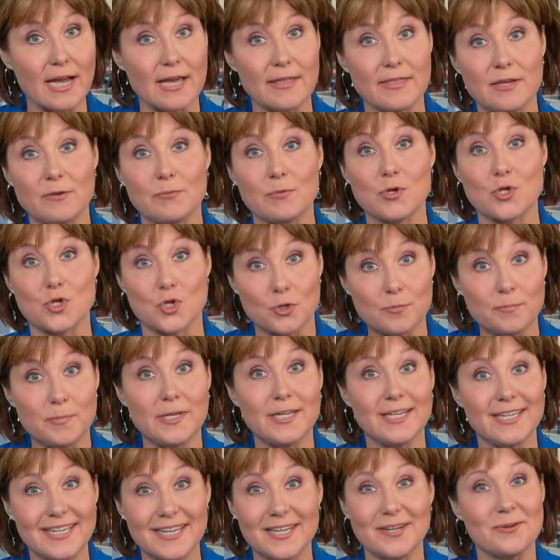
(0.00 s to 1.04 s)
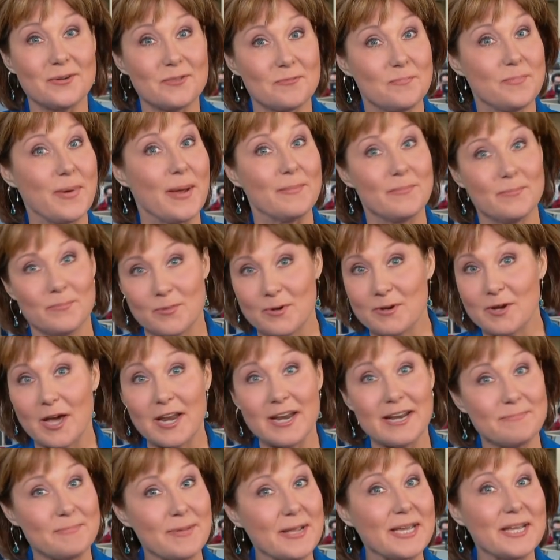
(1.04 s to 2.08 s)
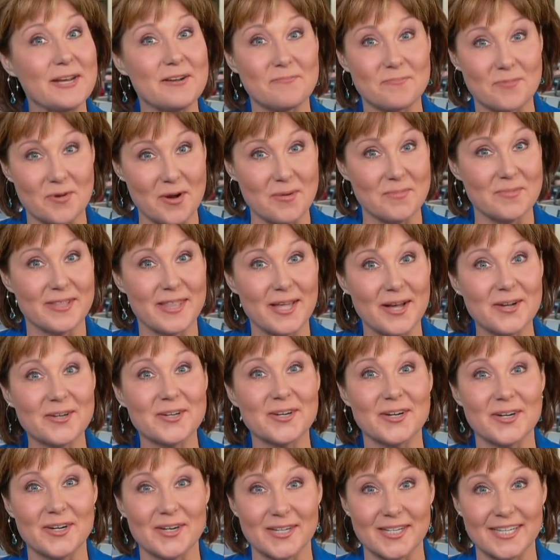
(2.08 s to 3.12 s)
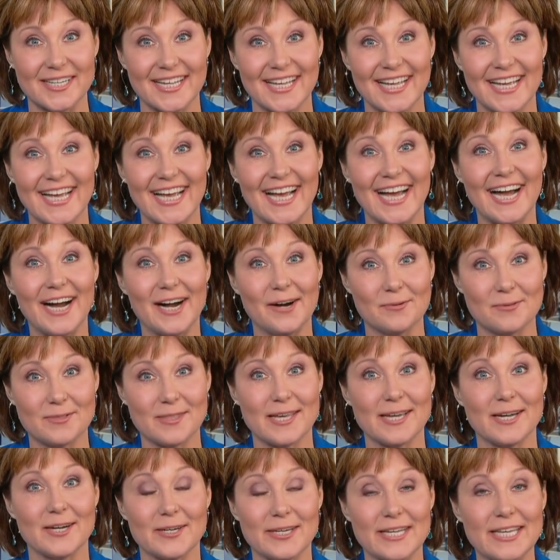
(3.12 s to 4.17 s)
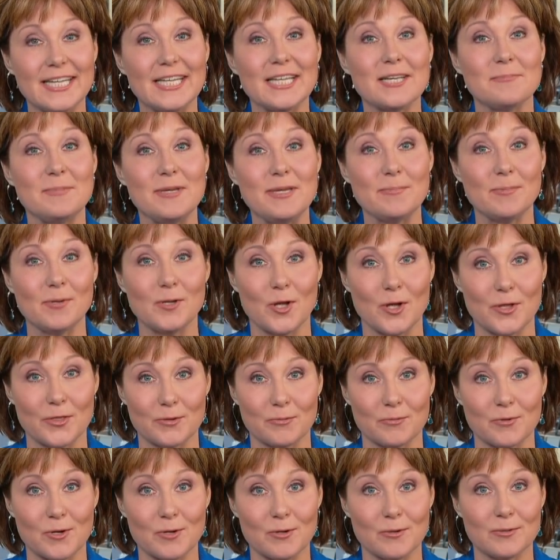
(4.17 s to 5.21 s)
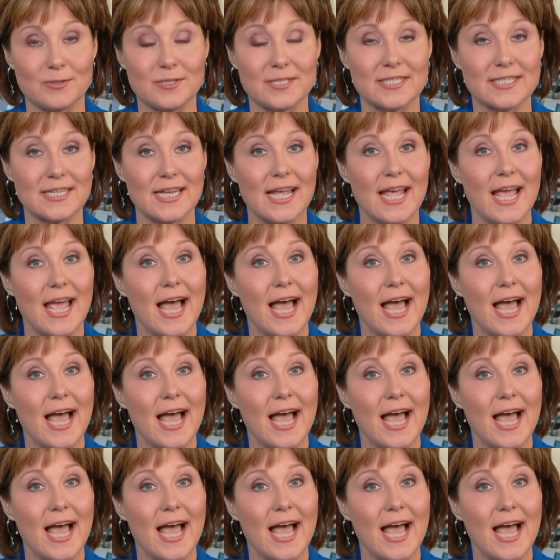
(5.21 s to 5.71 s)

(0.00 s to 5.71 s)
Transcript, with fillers: I think we should be, you know, we've got a big enough problem with alcohol out there killing people on the roads.